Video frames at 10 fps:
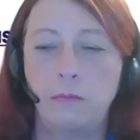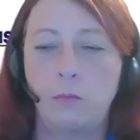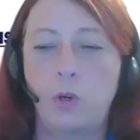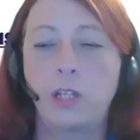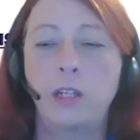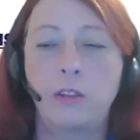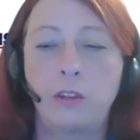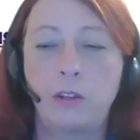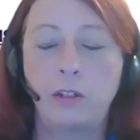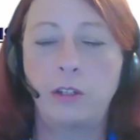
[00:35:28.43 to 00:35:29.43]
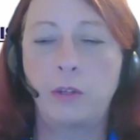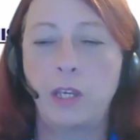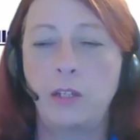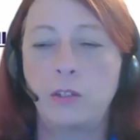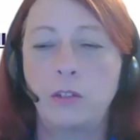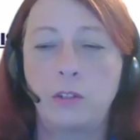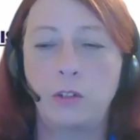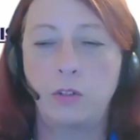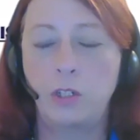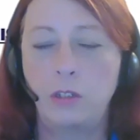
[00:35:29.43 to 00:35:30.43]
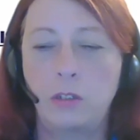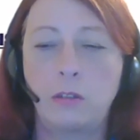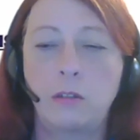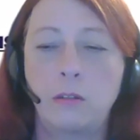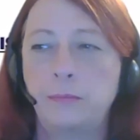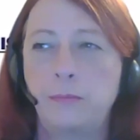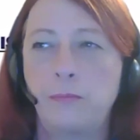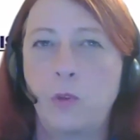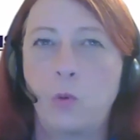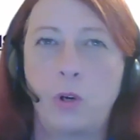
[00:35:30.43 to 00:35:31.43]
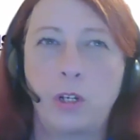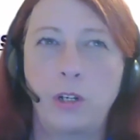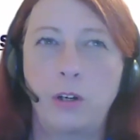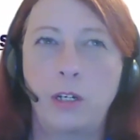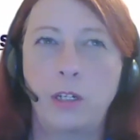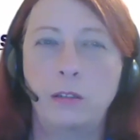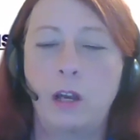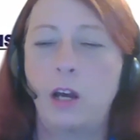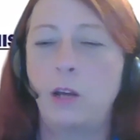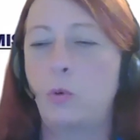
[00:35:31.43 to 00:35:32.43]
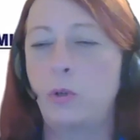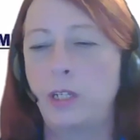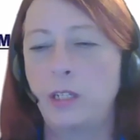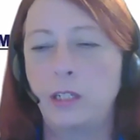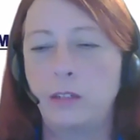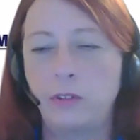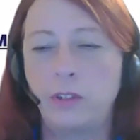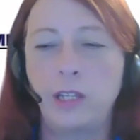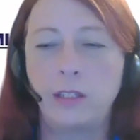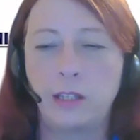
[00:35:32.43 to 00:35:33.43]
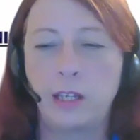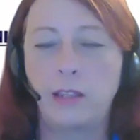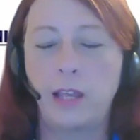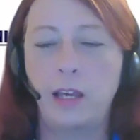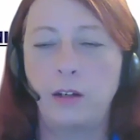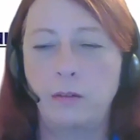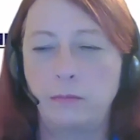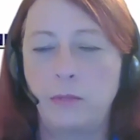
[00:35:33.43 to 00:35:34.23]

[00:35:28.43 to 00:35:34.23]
working at the third location, so she's working on onboarding and different things like that.